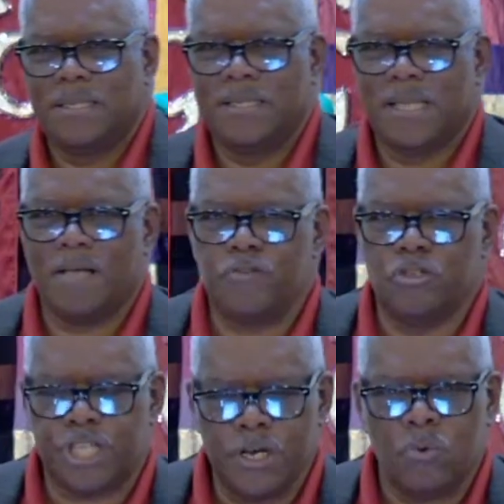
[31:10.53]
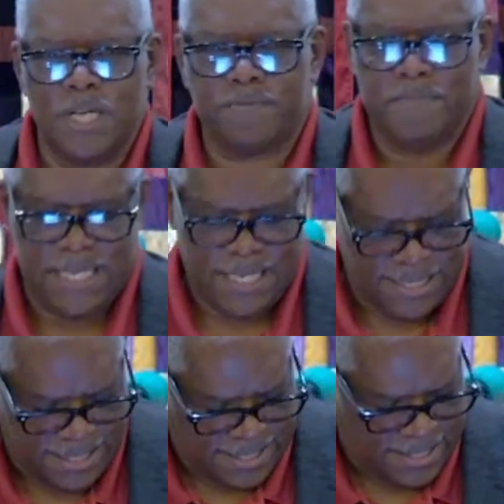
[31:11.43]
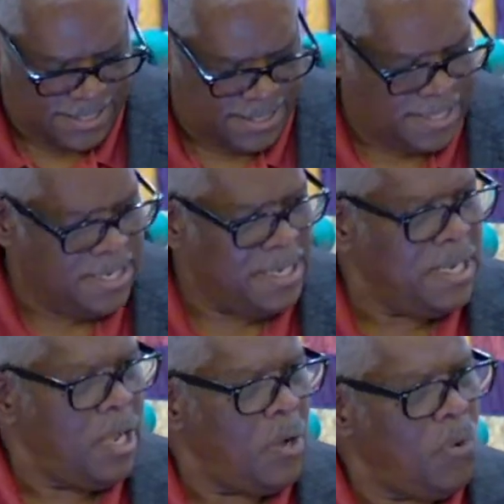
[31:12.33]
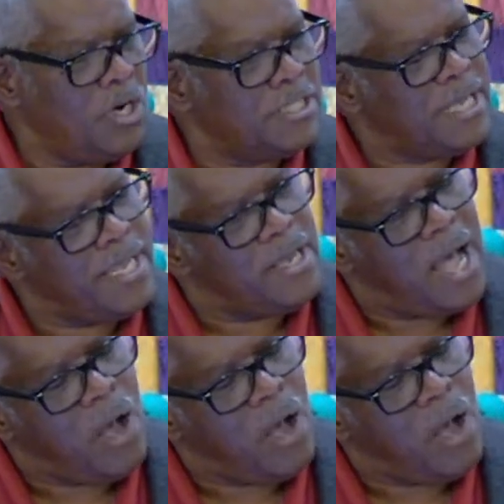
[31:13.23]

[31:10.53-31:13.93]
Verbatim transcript: Now, if you're still with me, I want to tell you how